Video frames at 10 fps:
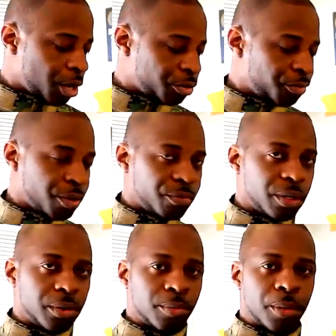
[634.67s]

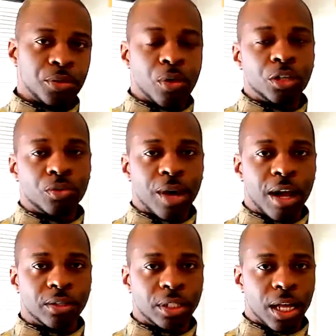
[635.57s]
150, maybe 200
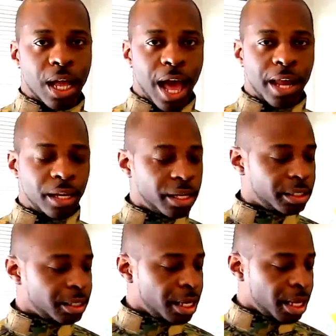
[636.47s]
rounds out of
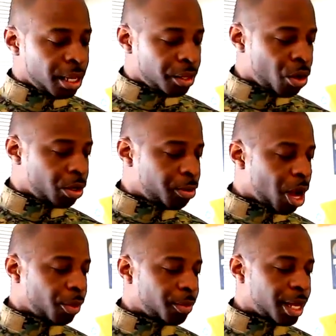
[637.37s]
this. The only
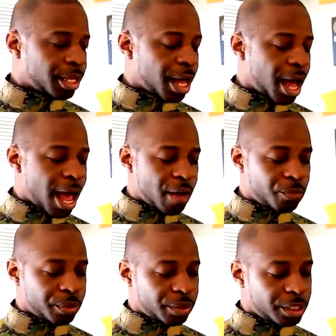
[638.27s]
problem that I
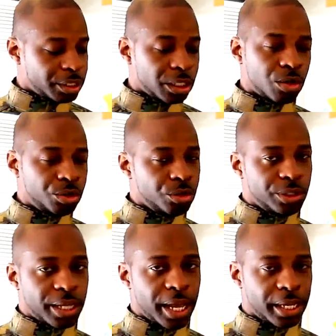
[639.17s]
have with the
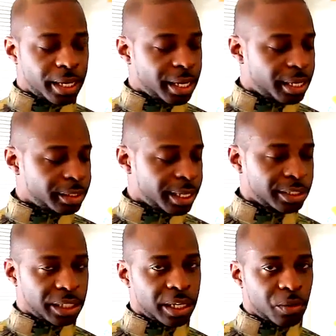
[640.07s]
CO2 tank is
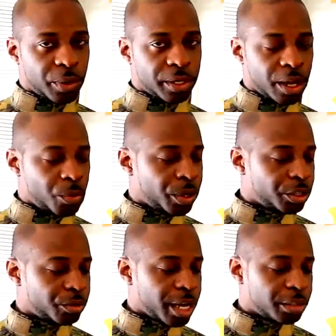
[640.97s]
it's liquid, and when
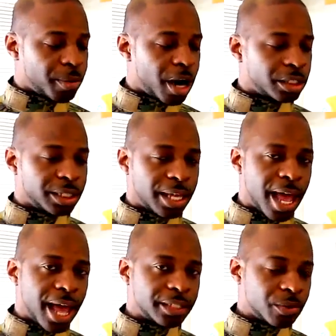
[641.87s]
it transpires to
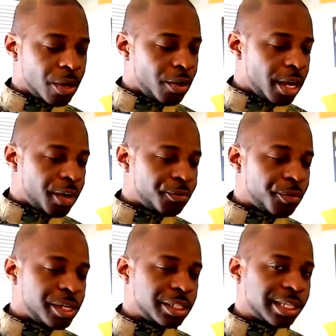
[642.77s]
gas, it
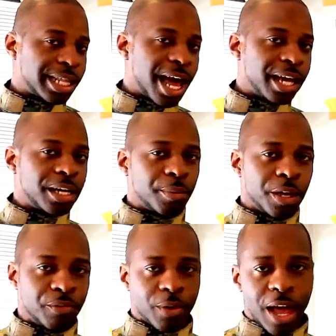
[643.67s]
freezes the line
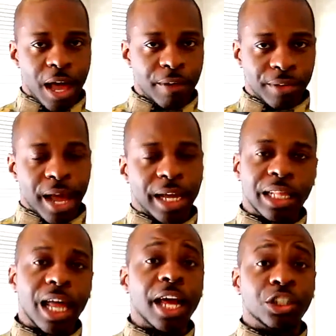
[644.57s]
up if you have like
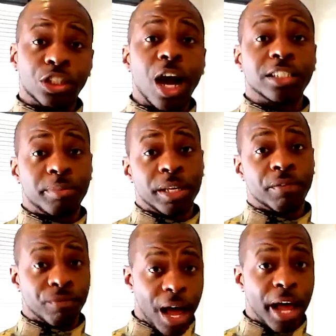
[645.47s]
a lot of shots being
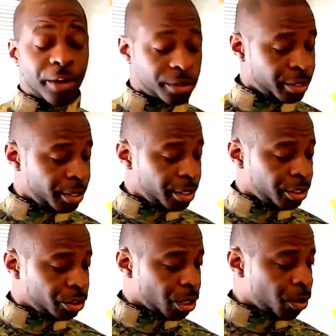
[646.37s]
fired.
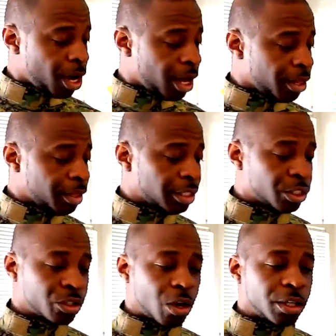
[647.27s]
So this
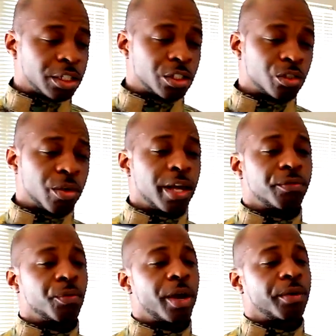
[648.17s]
is
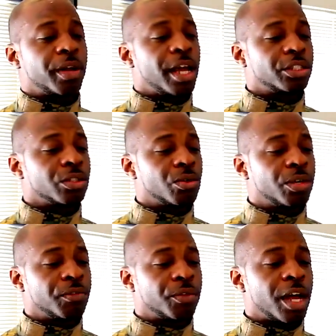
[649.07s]
great for
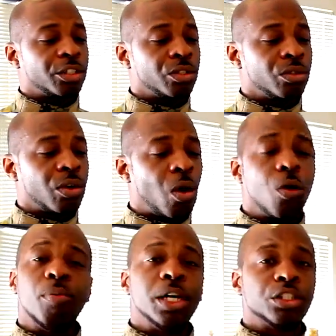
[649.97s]
recreational if you're not shooting a
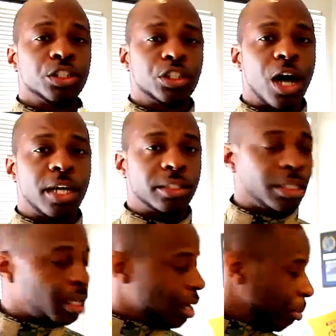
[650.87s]
whole bunch of shots.
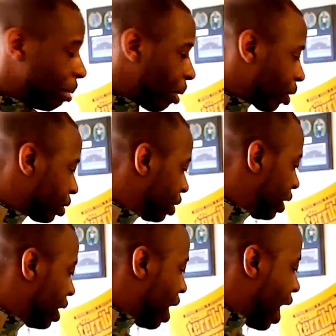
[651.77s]
But
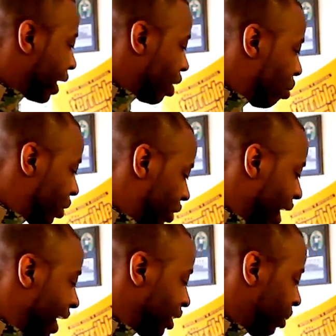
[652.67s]
personally, I go with
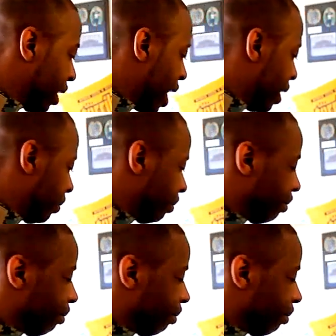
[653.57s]
the HVA,